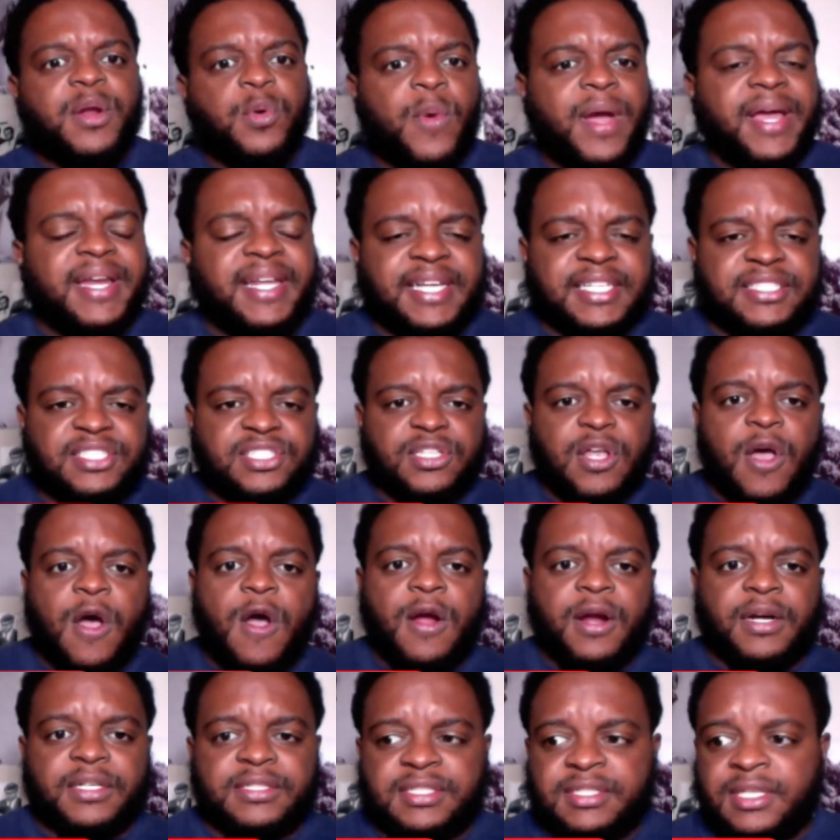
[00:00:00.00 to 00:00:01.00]
out a way to get
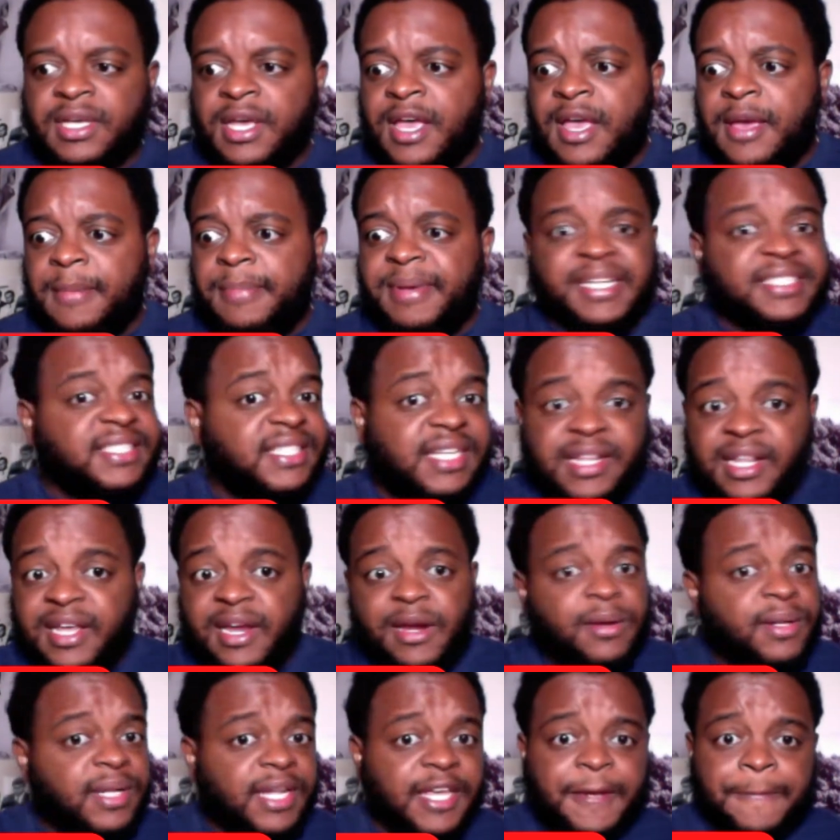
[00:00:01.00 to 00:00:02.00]
stars because
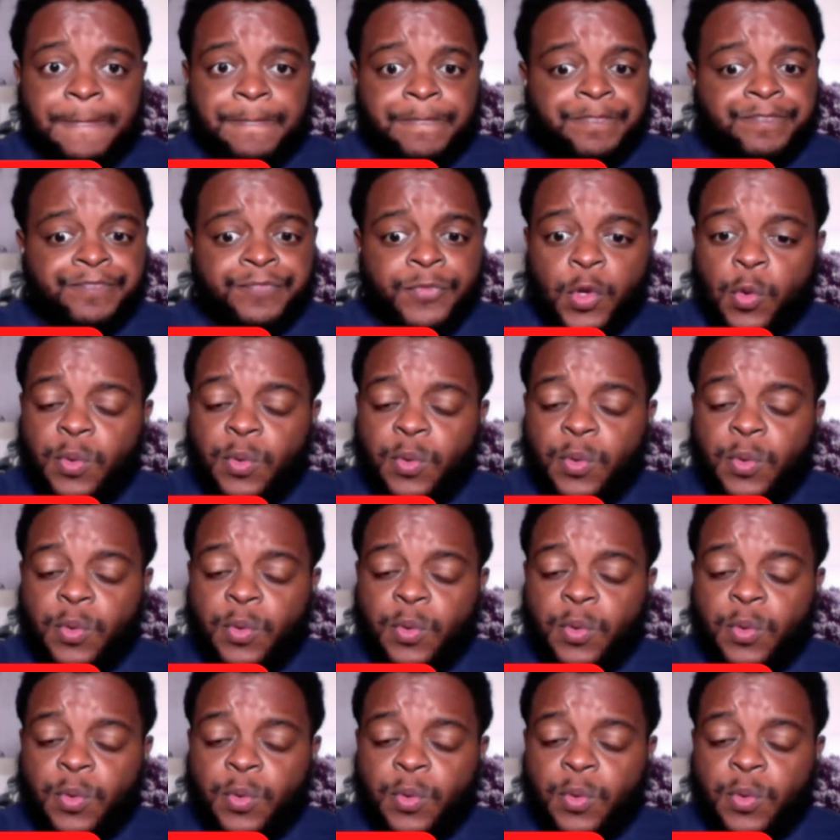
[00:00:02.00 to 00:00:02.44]
clearly